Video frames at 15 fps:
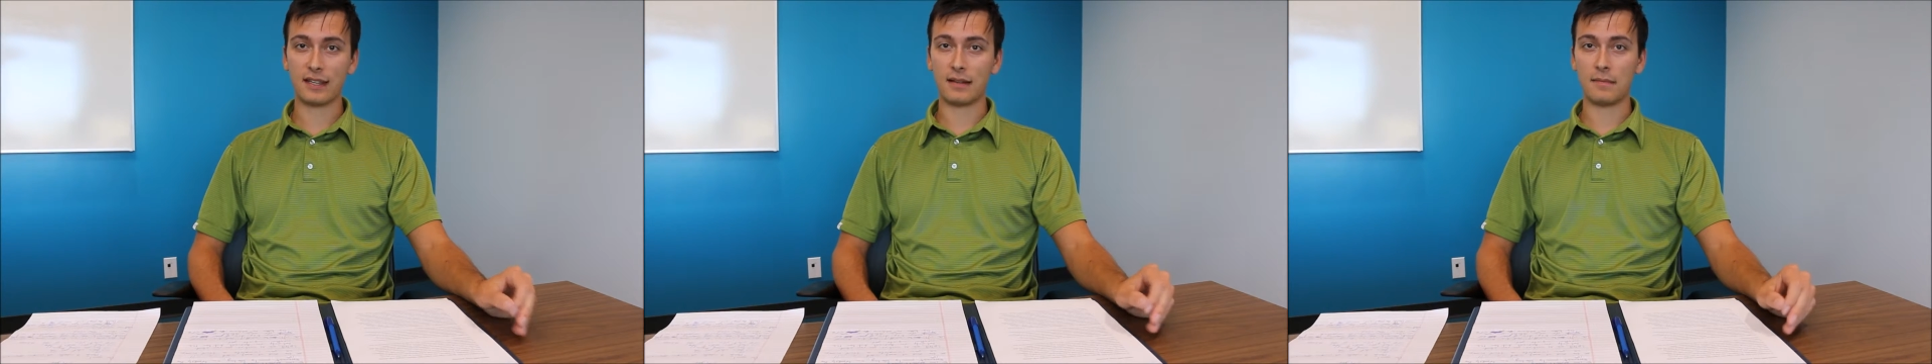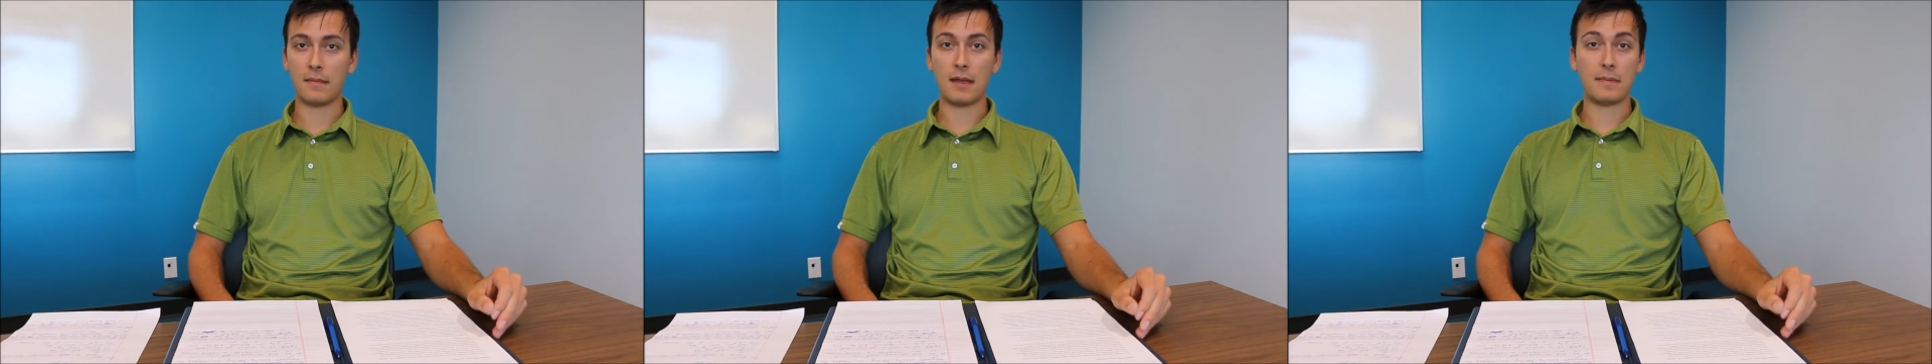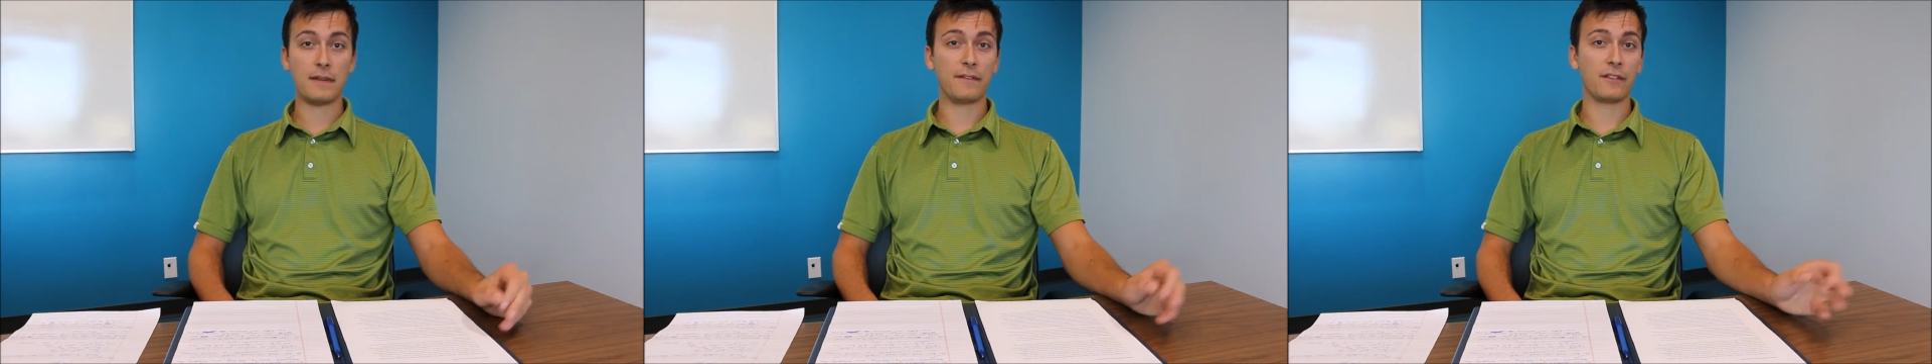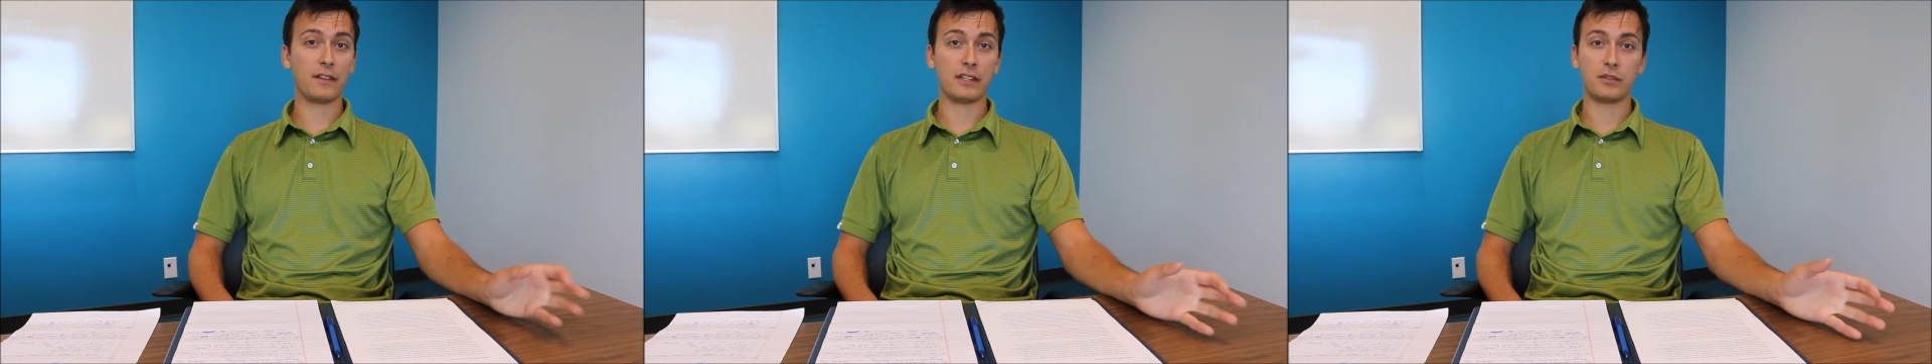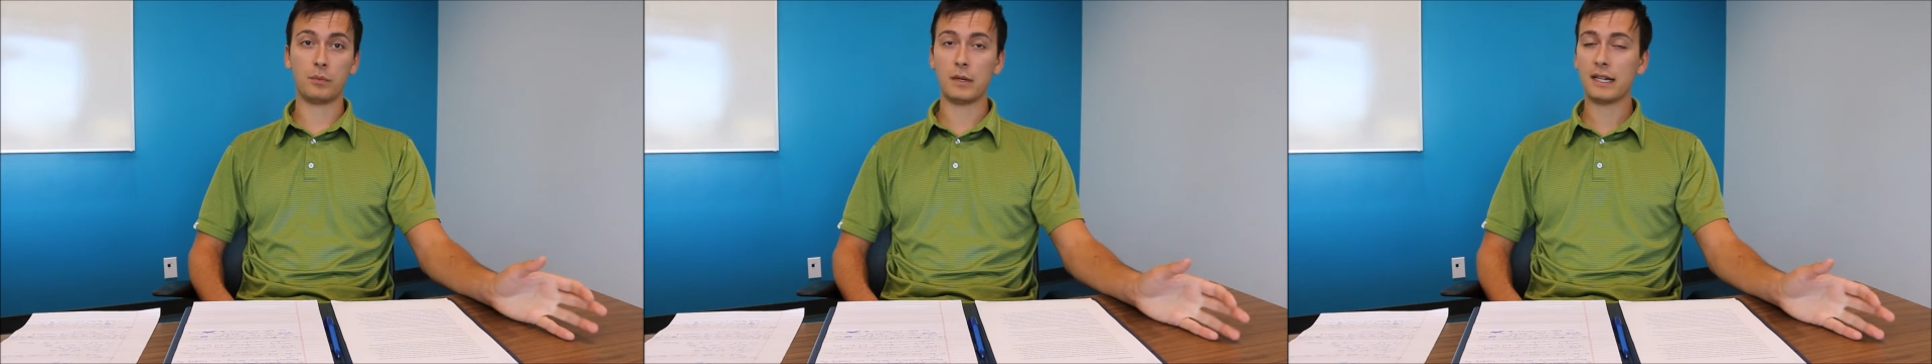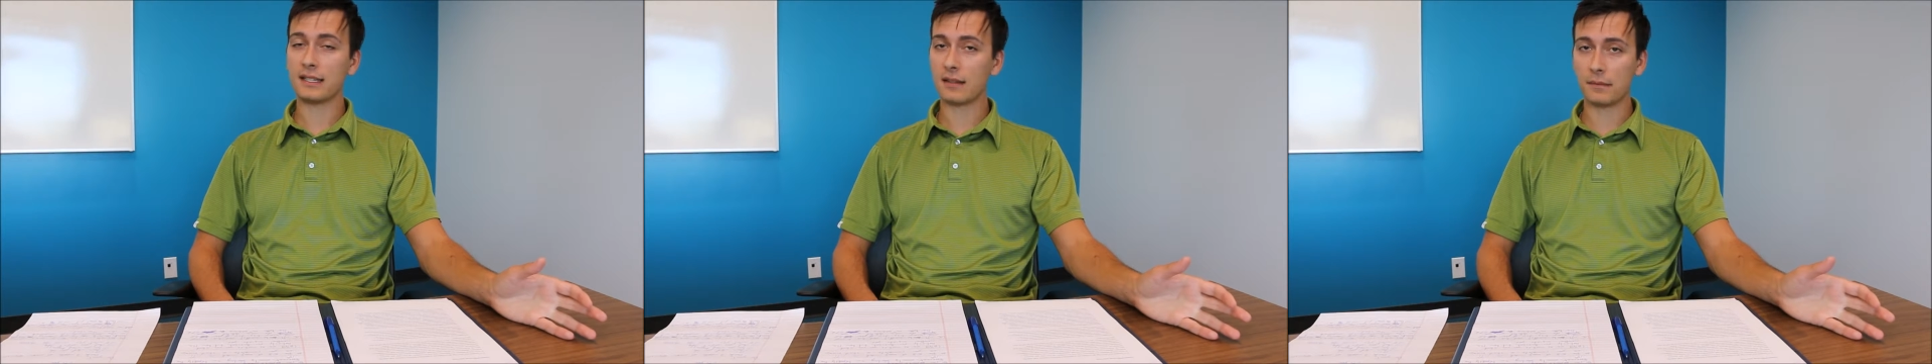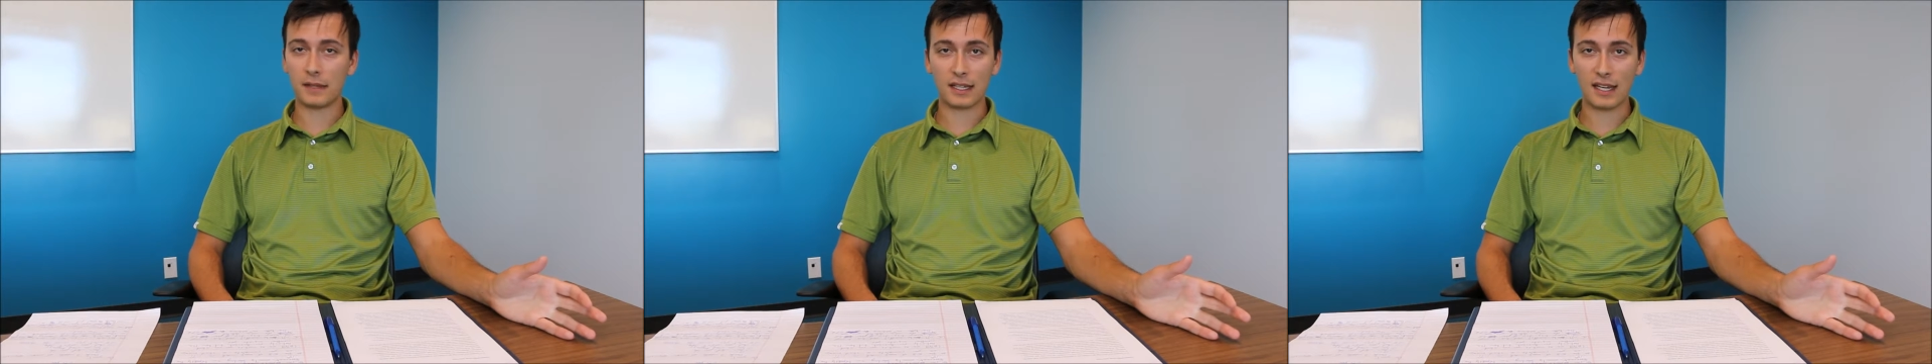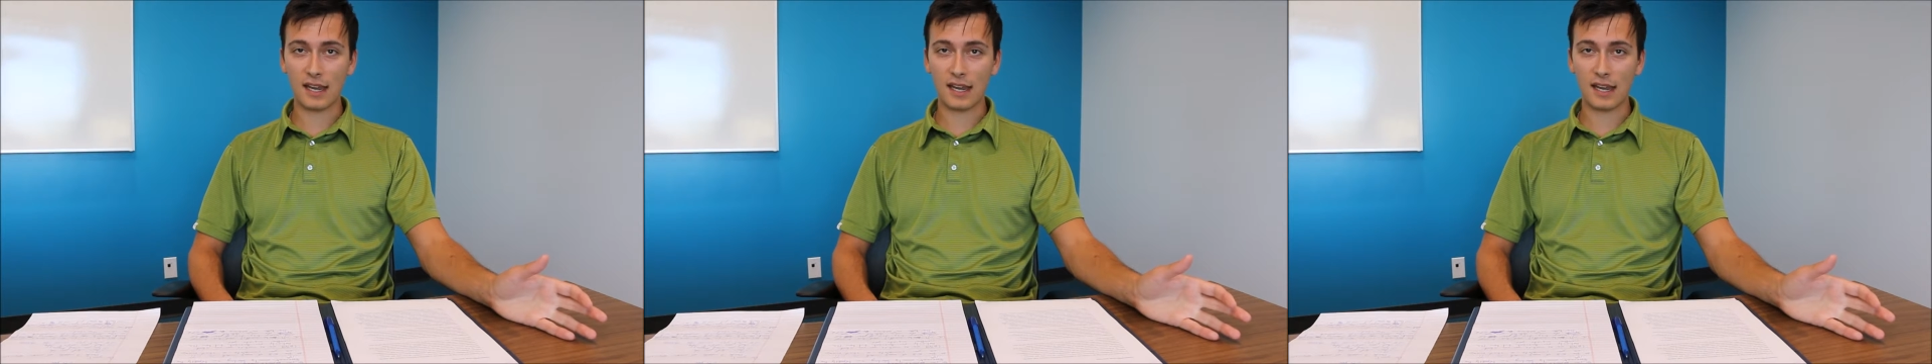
and maybe for this week something